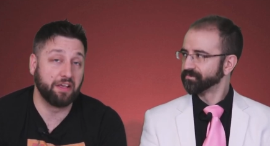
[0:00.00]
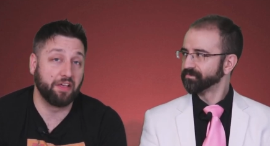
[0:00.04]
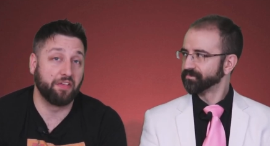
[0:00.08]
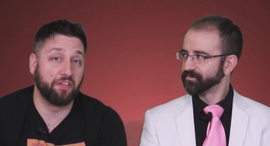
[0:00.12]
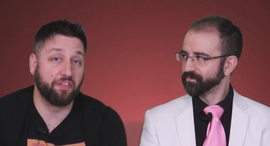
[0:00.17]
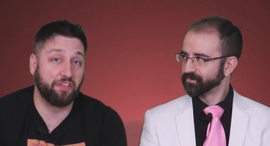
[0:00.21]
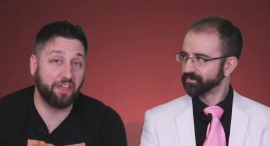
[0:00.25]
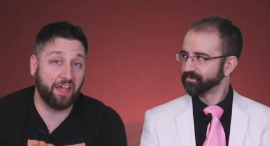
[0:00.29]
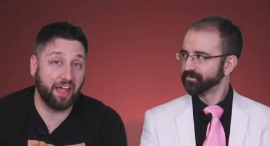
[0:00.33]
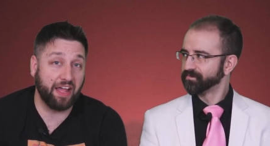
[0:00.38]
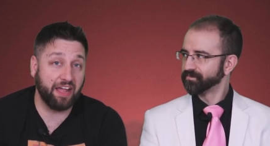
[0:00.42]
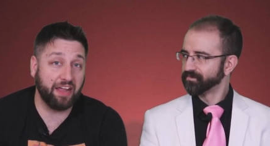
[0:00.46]

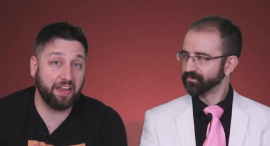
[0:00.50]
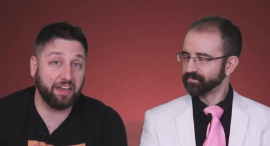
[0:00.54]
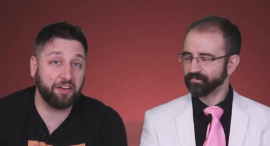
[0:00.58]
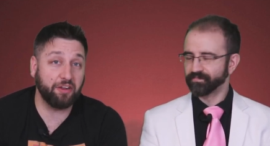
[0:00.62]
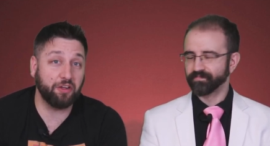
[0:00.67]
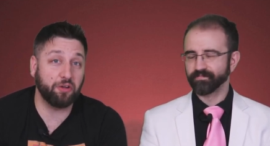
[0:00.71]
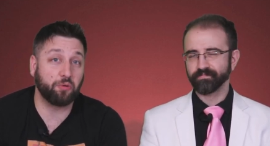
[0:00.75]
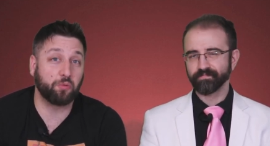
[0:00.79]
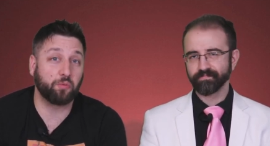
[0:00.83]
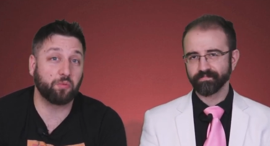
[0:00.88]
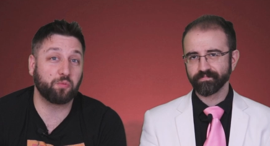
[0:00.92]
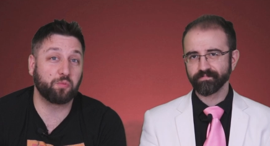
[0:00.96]

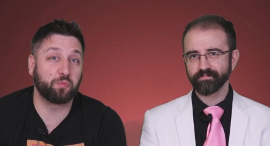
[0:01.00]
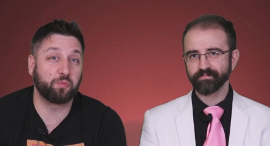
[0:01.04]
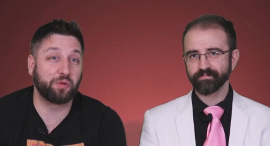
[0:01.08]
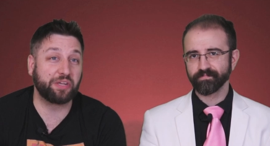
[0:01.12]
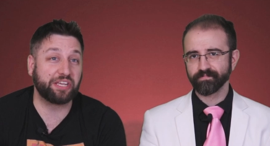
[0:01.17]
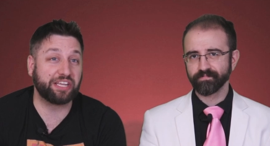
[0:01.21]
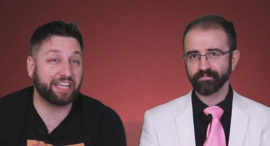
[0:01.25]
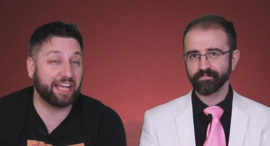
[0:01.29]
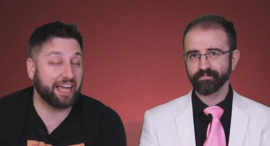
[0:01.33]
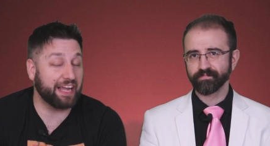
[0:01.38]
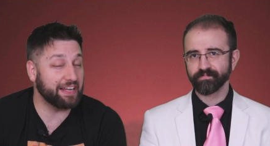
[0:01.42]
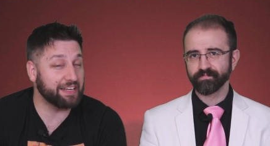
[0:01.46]
Speaker 1: Then
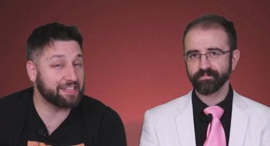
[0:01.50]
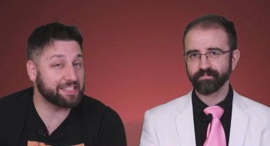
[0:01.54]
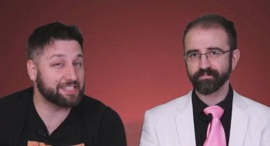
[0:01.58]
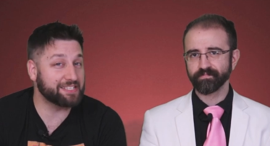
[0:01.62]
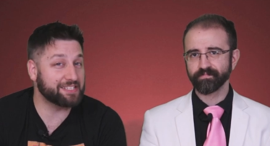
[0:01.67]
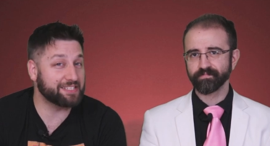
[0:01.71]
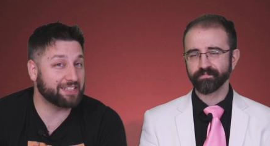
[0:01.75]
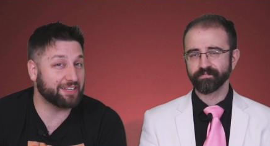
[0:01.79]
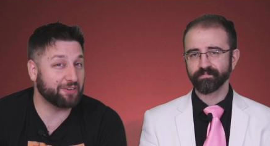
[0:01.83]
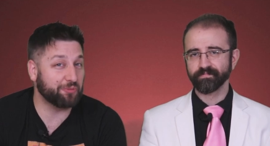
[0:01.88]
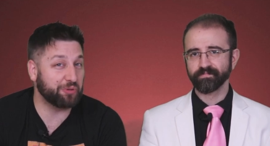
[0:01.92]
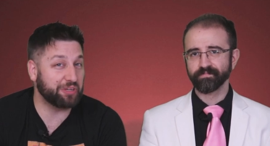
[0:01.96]
we get
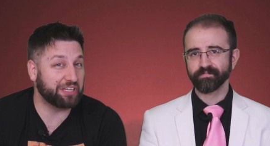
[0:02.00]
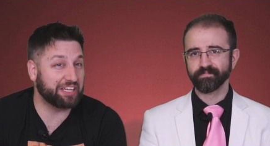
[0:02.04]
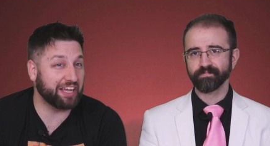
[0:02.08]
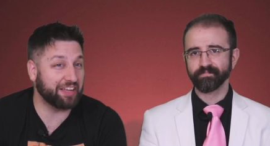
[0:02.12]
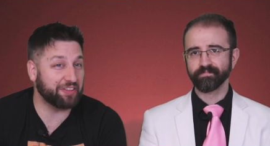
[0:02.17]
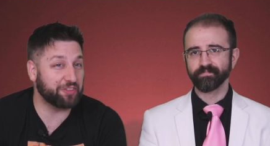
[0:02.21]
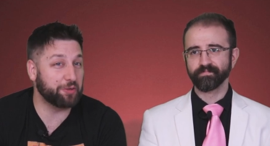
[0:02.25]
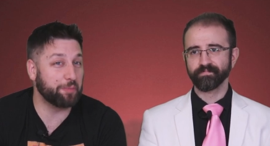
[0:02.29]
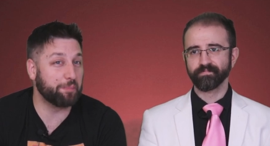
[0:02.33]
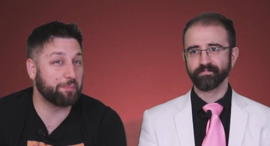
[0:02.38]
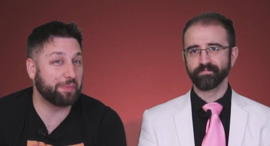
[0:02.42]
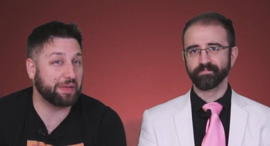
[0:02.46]

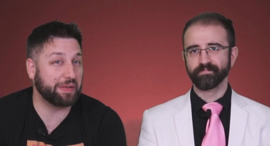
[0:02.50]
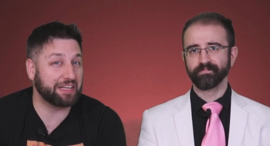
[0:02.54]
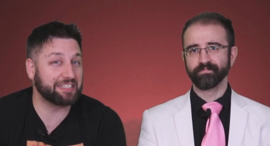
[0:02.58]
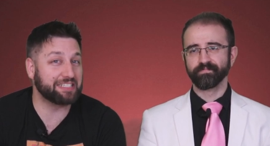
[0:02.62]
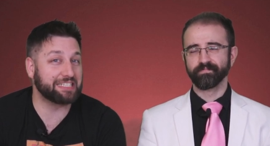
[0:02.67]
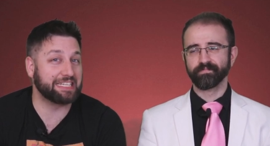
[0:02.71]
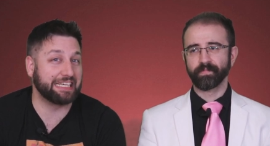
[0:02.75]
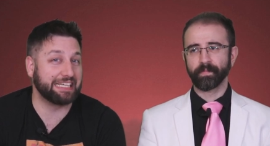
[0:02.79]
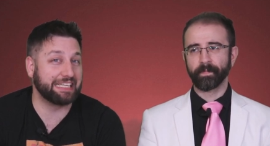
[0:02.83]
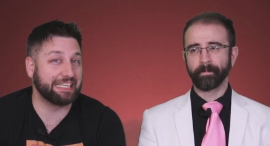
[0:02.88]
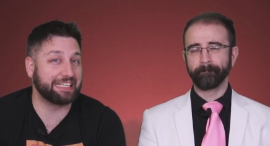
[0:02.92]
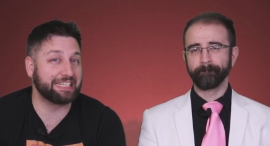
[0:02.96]
the big
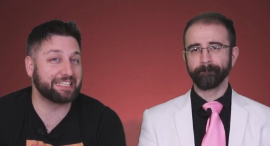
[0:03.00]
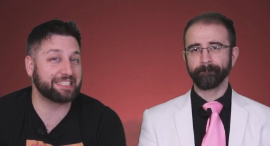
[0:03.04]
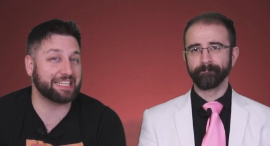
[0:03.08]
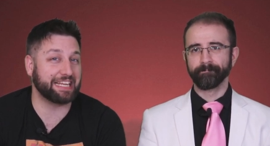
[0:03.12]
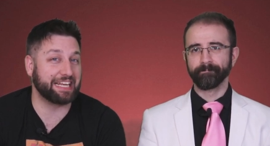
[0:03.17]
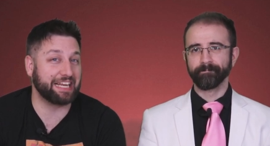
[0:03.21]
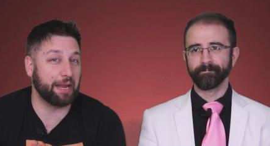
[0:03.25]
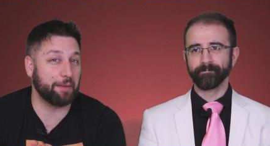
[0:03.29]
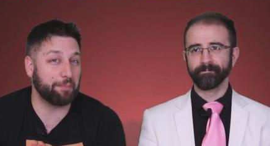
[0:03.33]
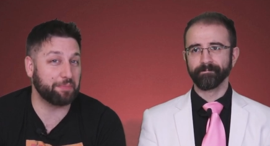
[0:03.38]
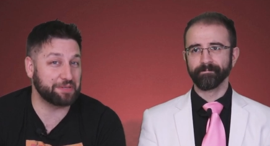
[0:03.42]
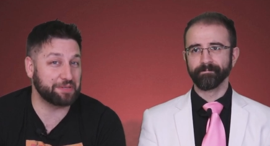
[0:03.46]
tease
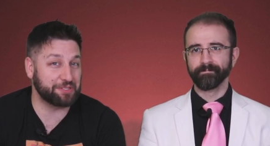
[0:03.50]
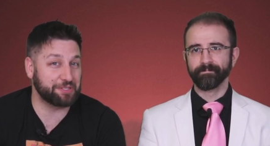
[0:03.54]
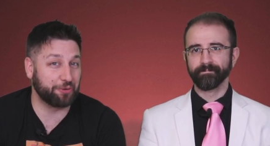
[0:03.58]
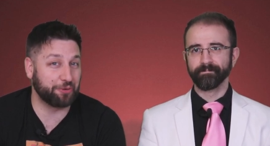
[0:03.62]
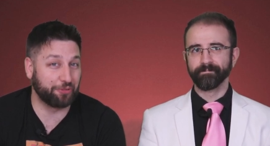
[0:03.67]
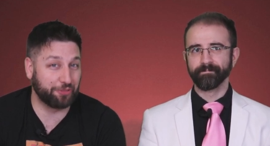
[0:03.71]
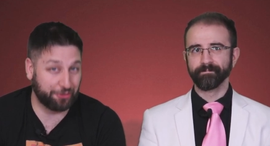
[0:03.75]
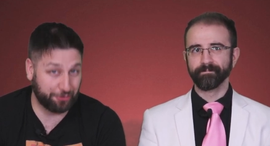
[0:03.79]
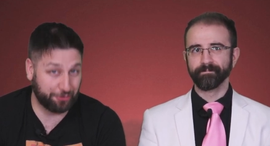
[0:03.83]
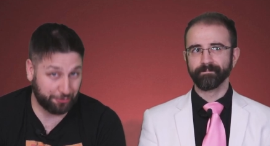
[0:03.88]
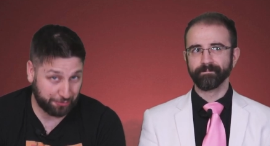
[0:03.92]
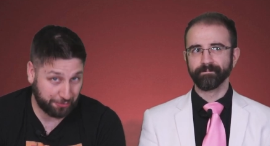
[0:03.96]
in
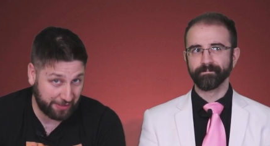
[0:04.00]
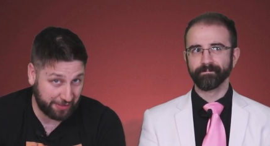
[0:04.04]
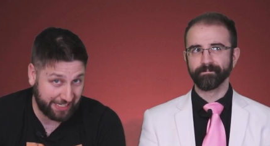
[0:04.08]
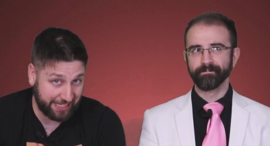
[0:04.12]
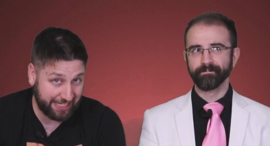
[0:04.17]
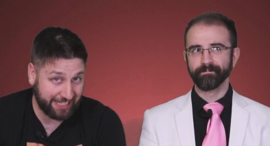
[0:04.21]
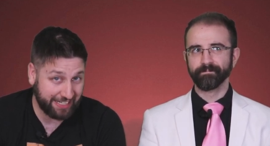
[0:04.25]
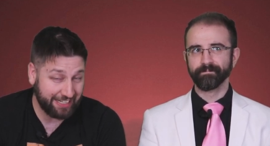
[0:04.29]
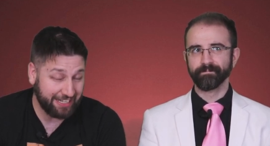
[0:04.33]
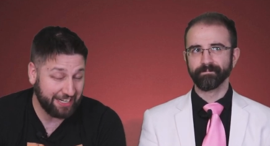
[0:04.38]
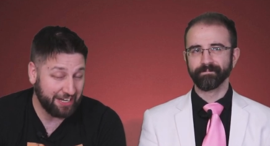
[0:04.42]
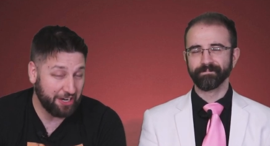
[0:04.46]
episode
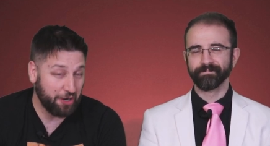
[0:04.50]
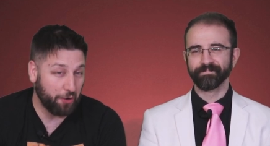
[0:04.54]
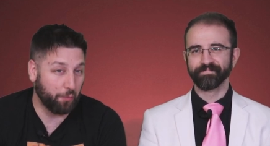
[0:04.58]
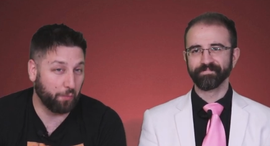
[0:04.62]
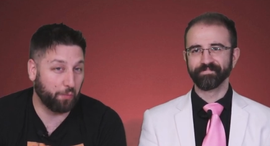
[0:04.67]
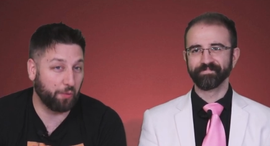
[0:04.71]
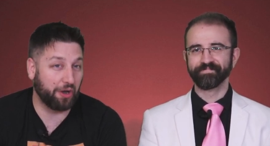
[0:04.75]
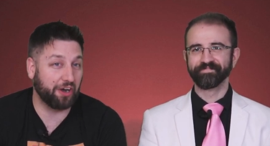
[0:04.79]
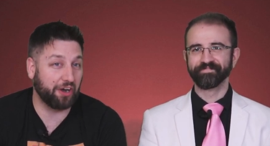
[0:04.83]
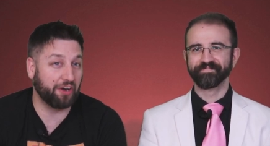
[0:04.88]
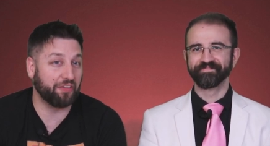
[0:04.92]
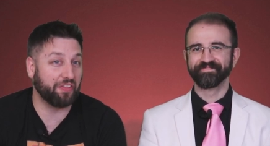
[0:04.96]
3
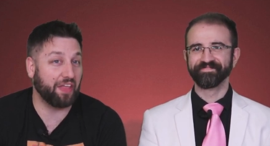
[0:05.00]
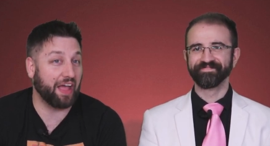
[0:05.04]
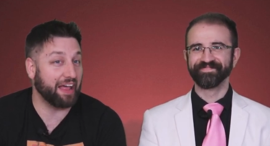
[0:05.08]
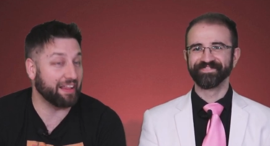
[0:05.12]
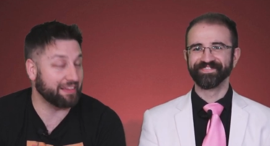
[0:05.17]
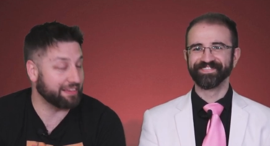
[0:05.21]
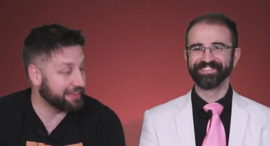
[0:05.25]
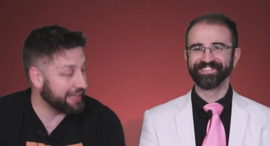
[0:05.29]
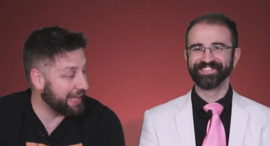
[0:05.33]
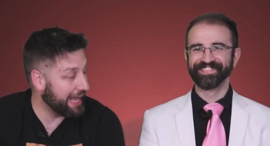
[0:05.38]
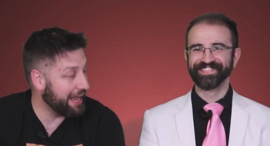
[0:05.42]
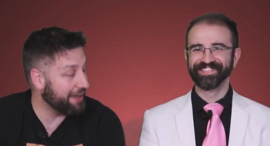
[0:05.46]
where
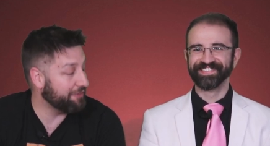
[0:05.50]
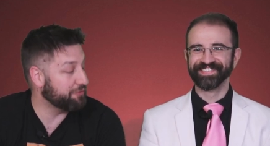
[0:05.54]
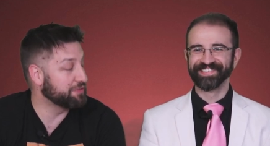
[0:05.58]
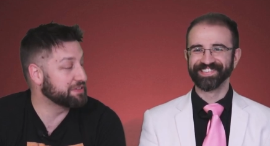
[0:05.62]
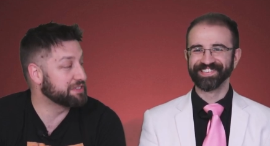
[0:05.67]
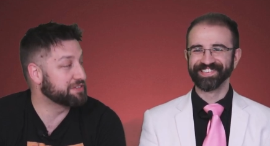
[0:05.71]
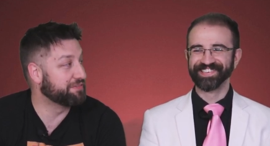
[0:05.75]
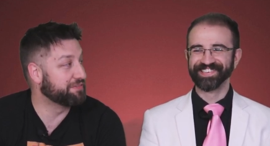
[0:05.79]
that laugh was